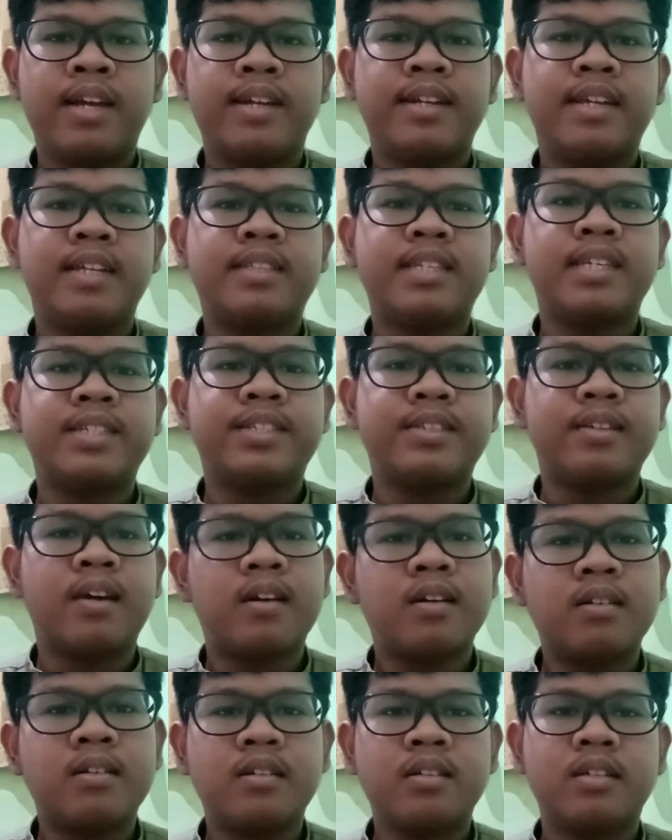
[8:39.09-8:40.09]
The
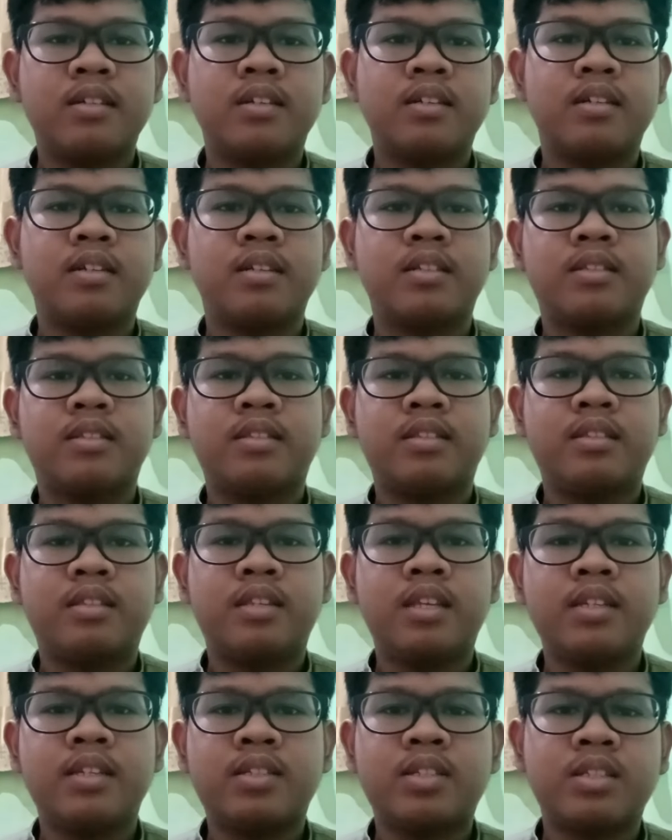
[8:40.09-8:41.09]
teacher
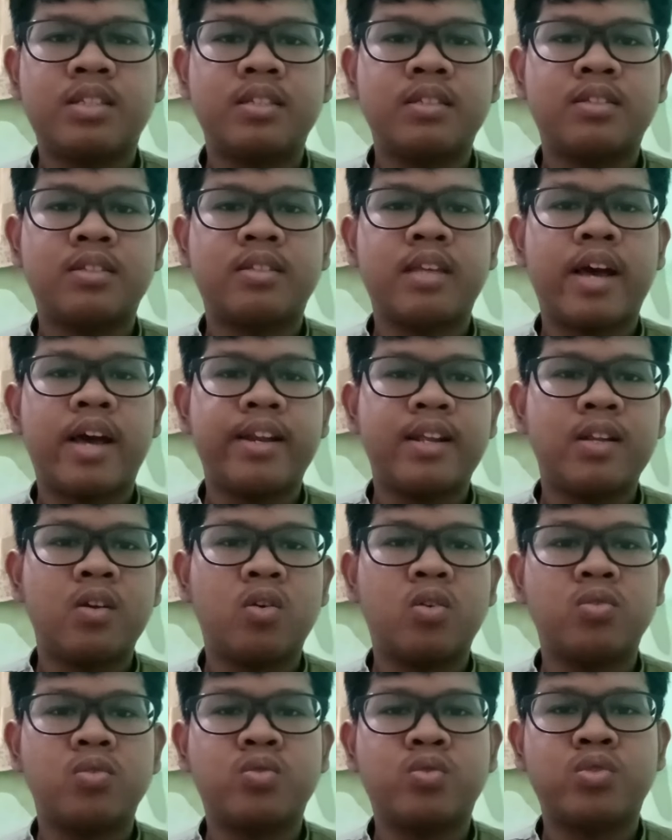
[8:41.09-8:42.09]
teach student
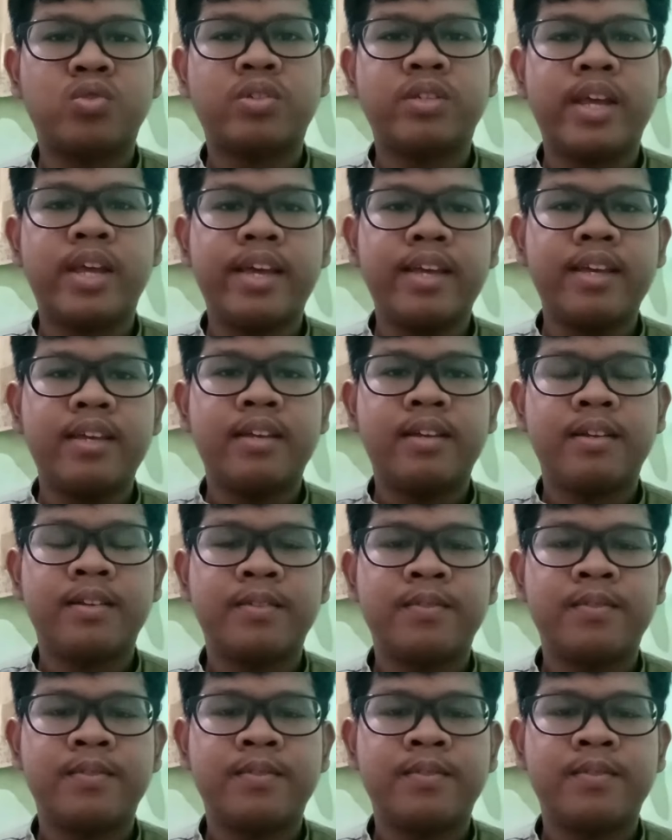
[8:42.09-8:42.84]
on Tuesday,